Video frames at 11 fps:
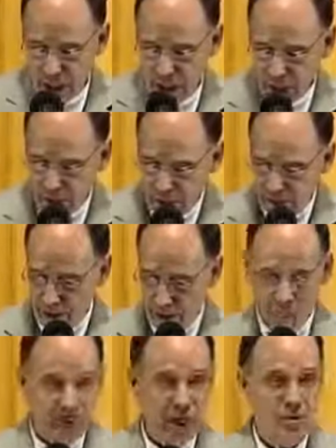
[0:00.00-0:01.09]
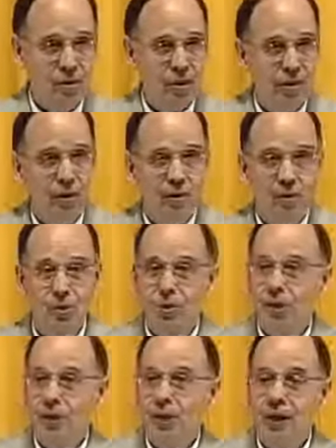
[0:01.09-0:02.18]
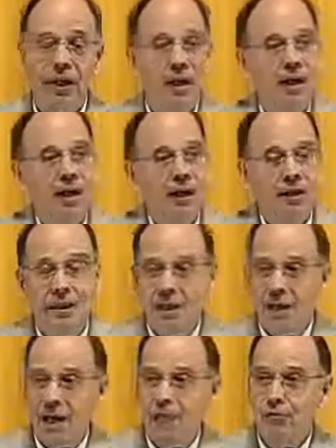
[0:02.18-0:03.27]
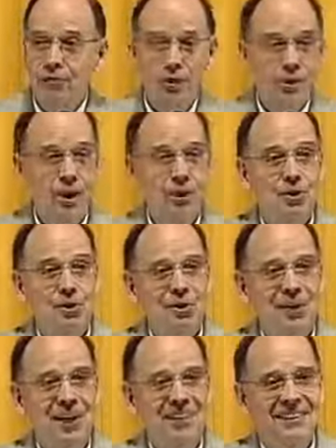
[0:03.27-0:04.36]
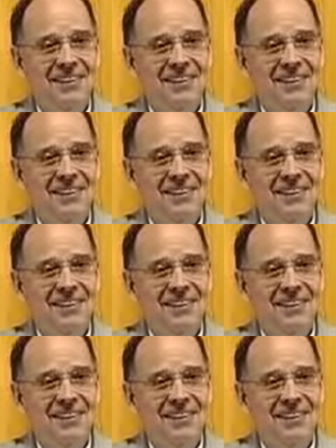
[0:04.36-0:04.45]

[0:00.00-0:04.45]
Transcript: I like the phrase, little girls are really delightful creatures.